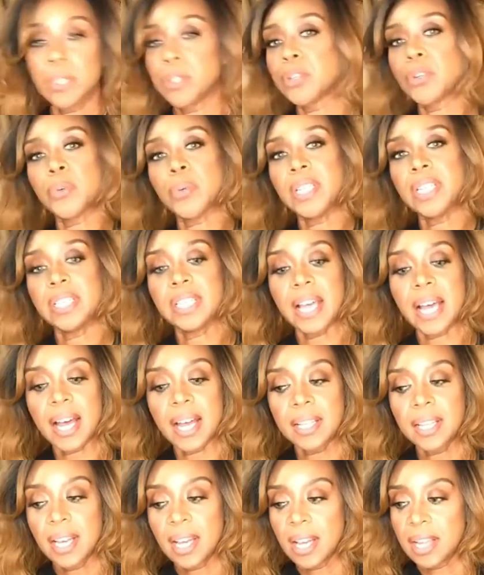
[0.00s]
agree
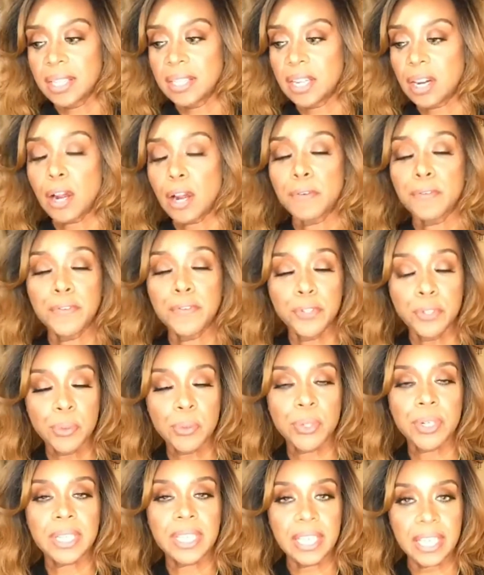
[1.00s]
that there are
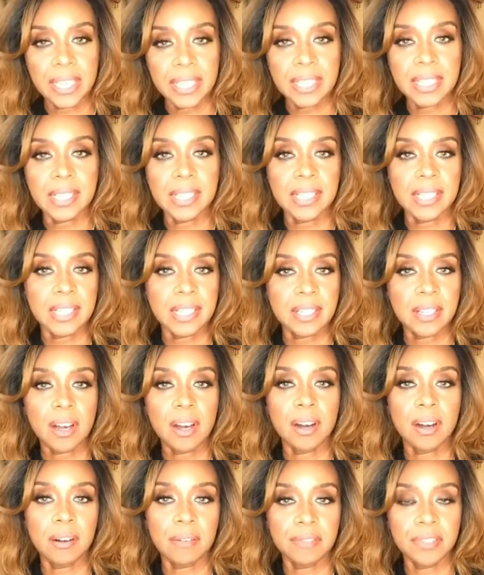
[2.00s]
fewer cases
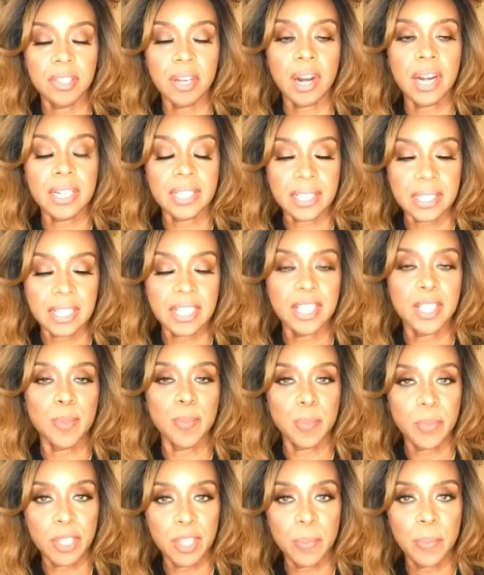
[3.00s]
of
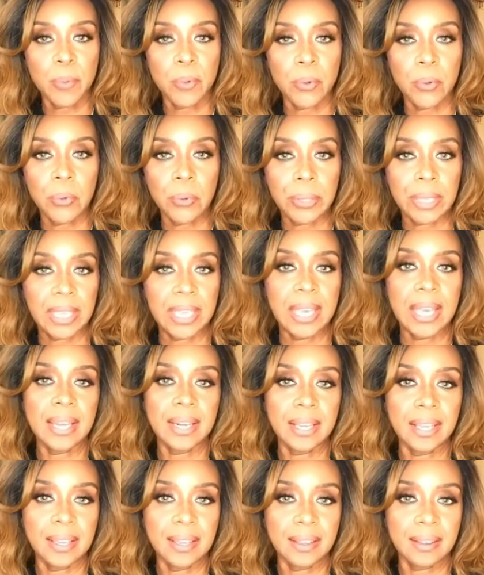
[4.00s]
dark-skinned people
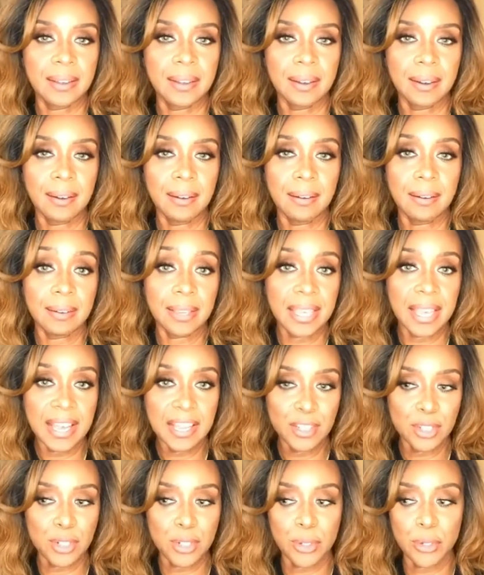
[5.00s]
getting
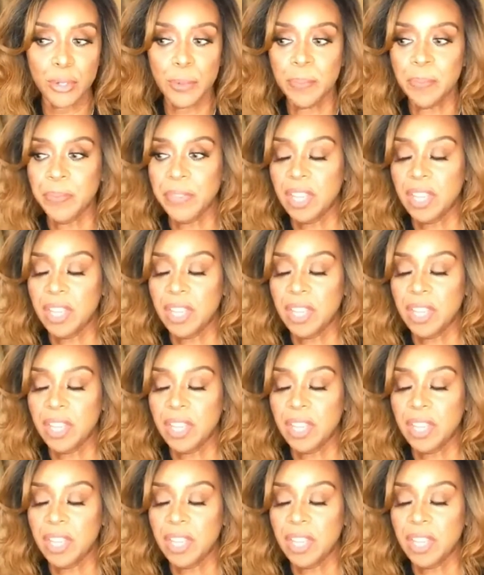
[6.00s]
cancer.